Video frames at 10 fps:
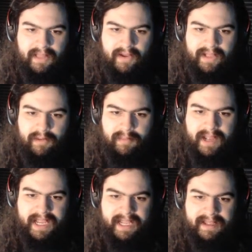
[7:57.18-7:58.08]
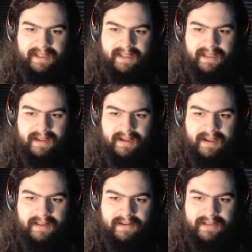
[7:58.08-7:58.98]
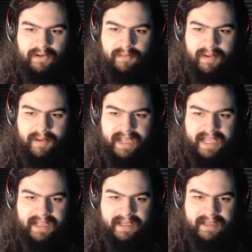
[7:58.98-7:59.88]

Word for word: little buggy. It's a little buggy.